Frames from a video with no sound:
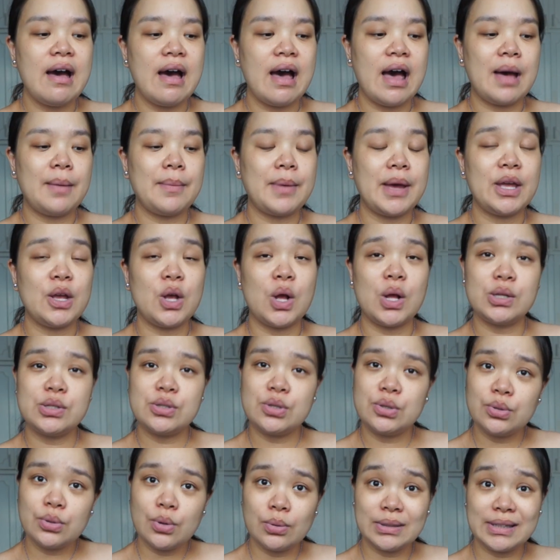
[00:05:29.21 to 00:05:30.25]
I also
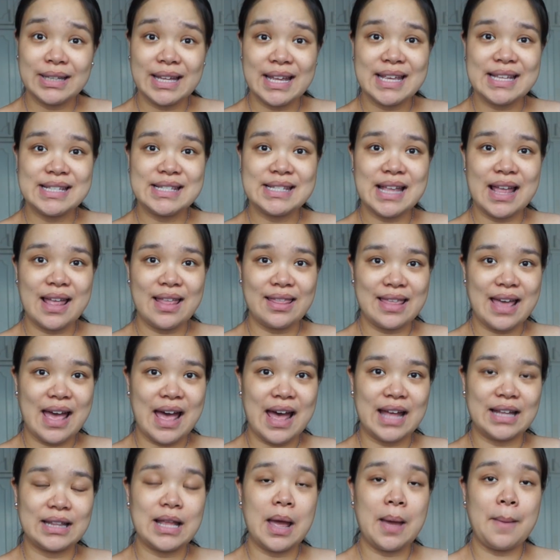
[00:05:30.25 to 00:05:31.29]
noticed
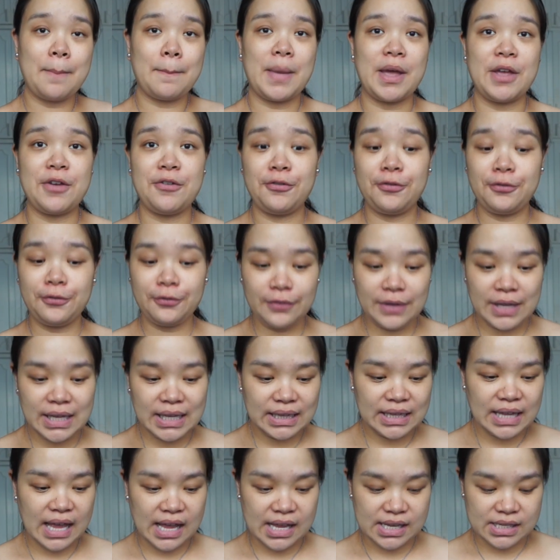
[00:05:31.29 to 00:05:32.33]
that my
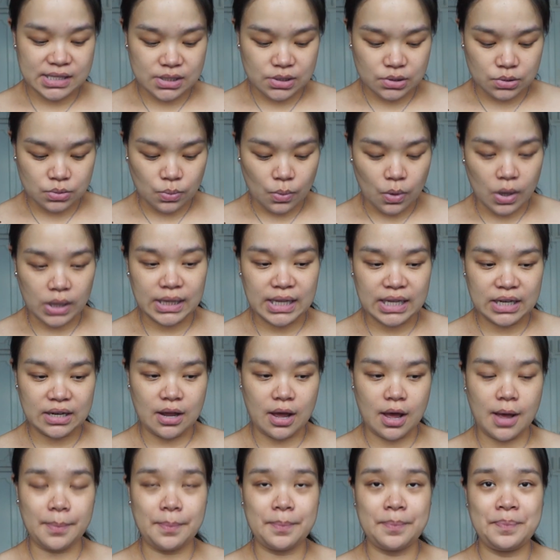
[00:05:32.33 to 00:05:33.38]
feet has swollen
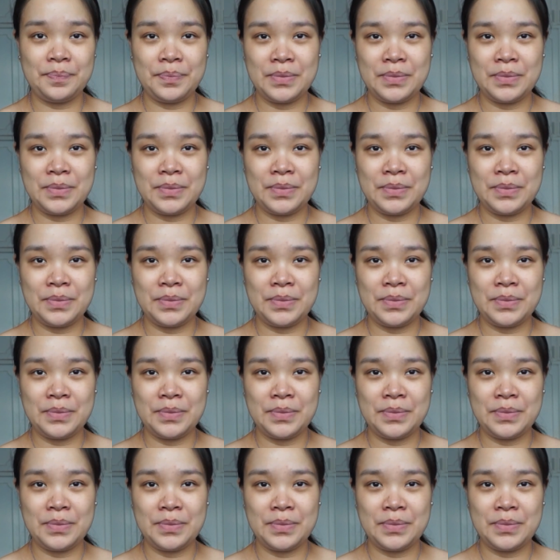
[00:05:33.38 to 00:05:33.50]
up